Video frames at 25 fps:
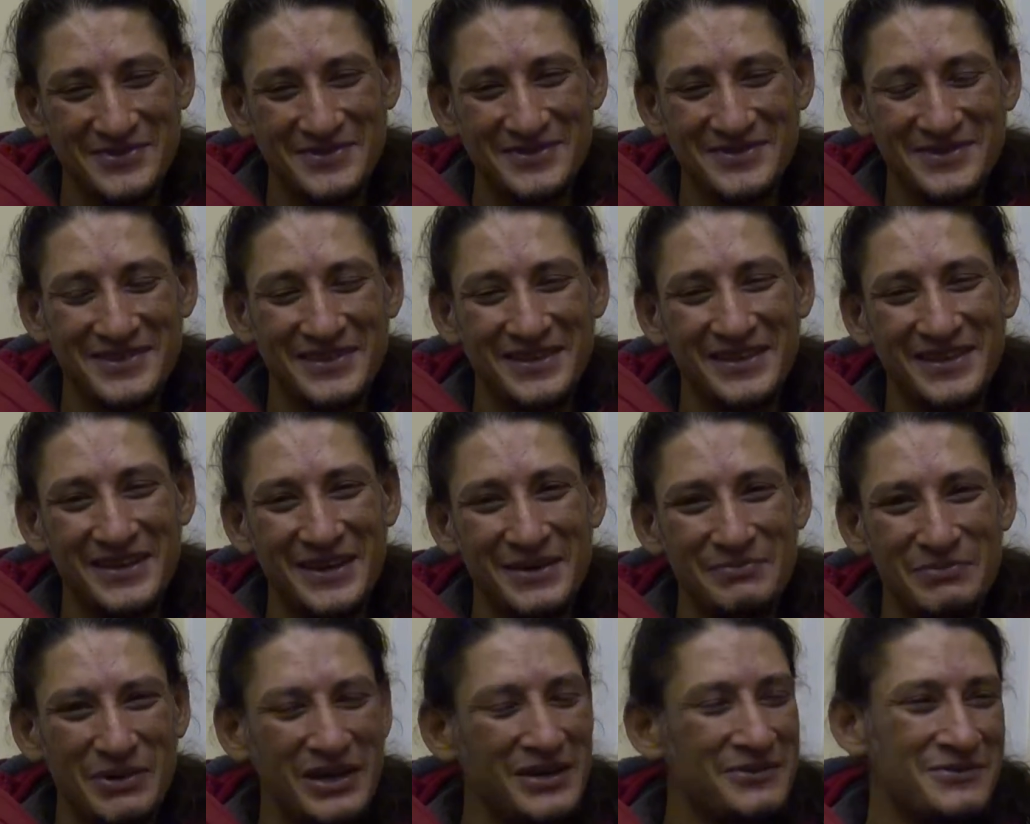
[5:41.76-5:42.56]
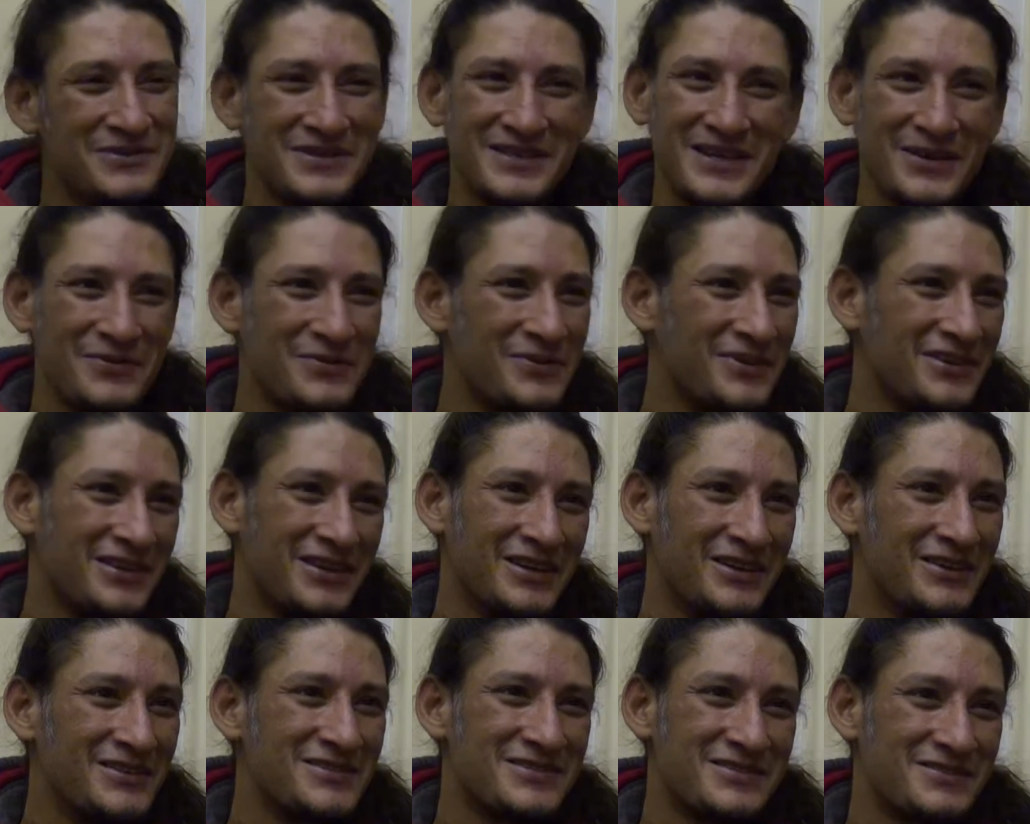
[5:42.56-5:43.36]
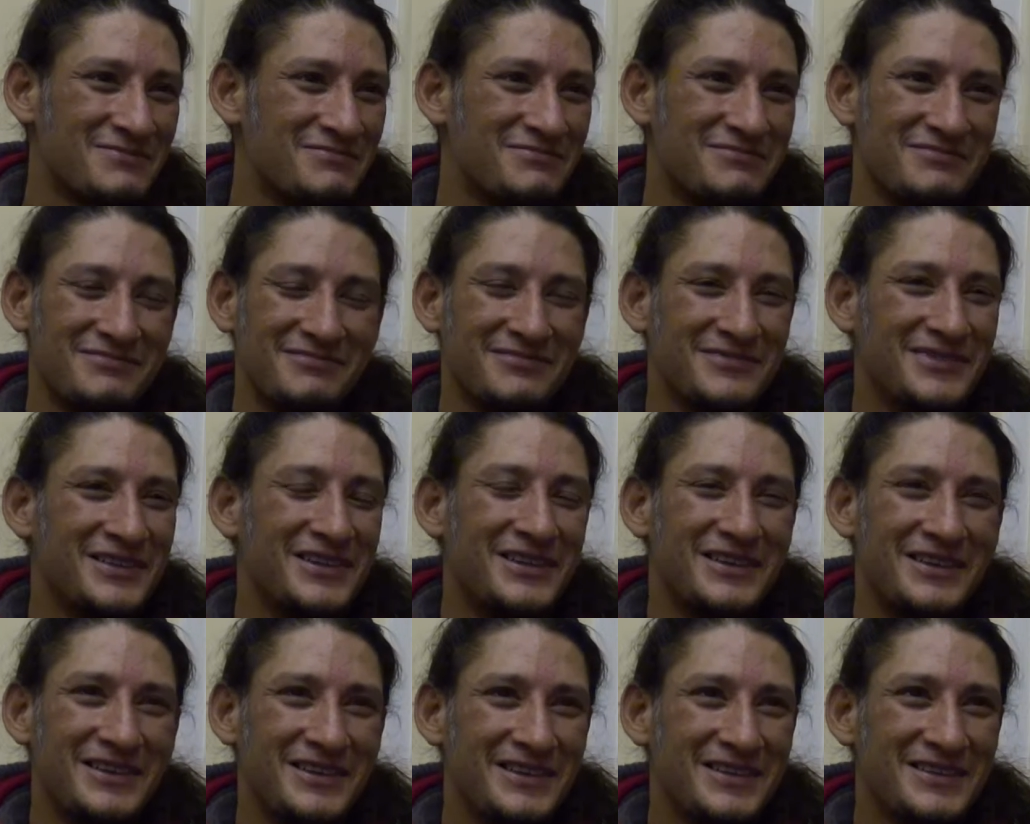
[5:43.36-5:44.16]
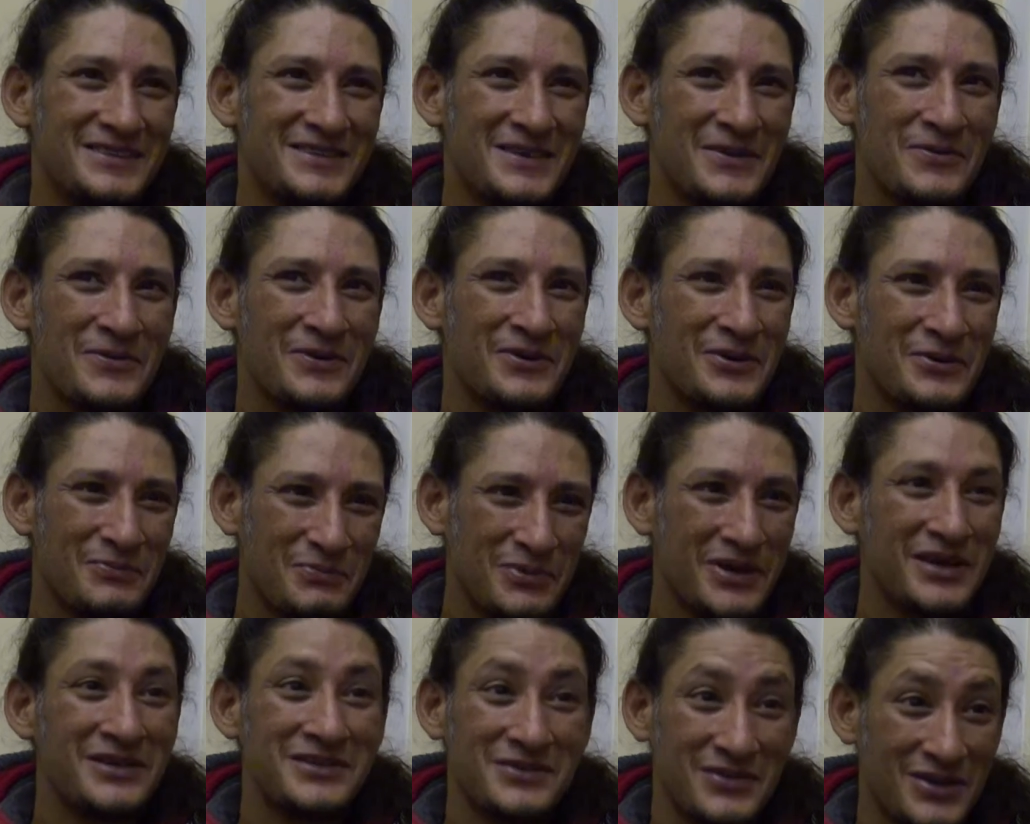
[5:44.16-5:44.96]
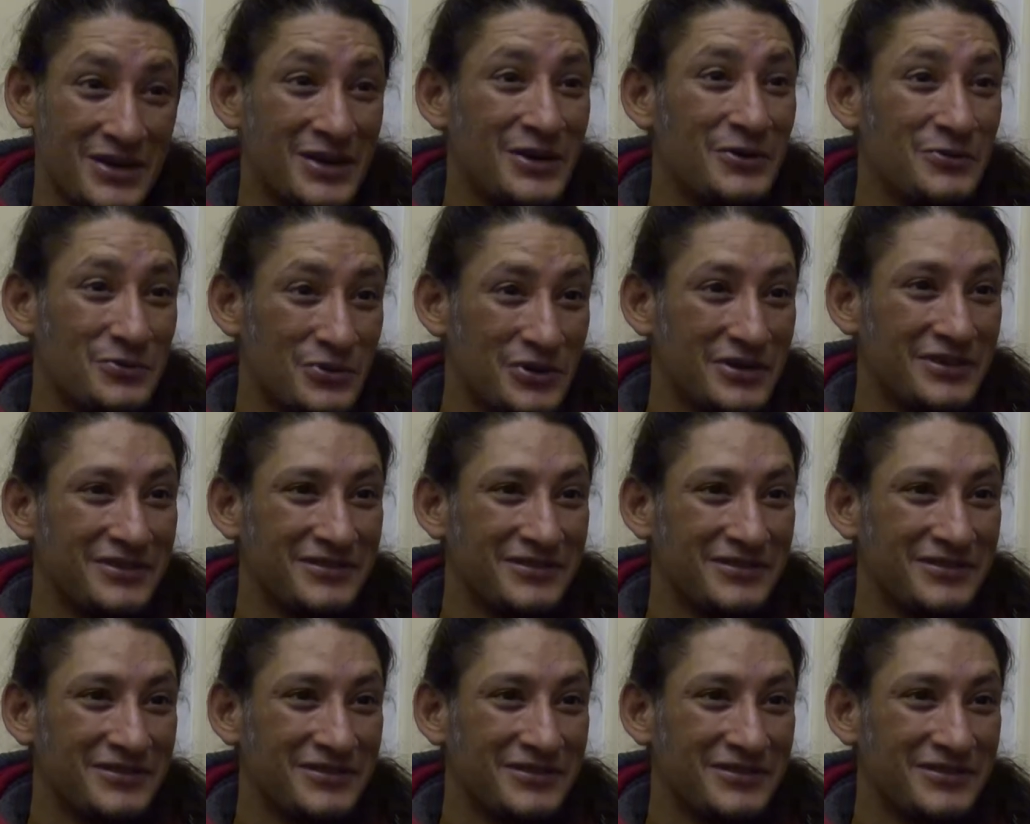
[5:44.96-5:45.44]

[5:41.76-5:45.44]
So yeah, but he was nothing, you know. He's nothing compared to the Hulk.